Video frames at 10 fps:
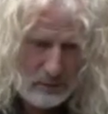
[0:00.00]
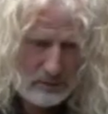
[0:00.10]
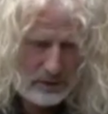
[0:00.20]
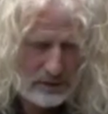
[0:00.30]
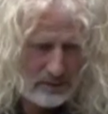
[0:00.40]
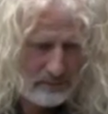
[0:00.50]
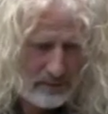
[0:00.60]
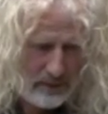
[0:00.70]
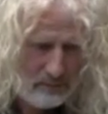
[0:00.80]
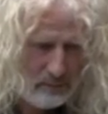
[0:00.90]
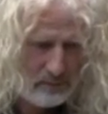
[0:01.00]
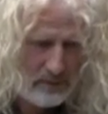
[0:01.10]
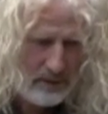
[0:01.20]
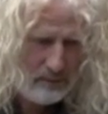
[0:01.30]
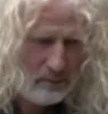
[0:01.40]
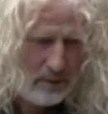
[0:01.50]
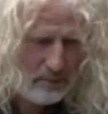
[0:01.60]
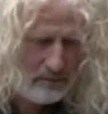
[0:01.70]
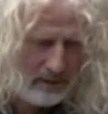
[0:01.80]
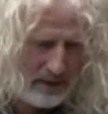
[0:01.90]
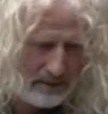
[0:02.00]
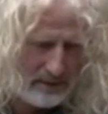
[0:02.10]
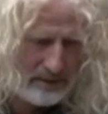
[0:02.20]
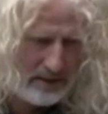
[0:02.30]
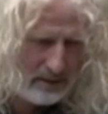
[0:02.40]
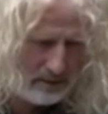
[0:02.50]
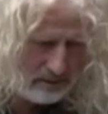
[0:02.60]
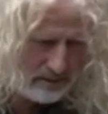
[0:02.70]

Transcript: There's, we were invited to dinner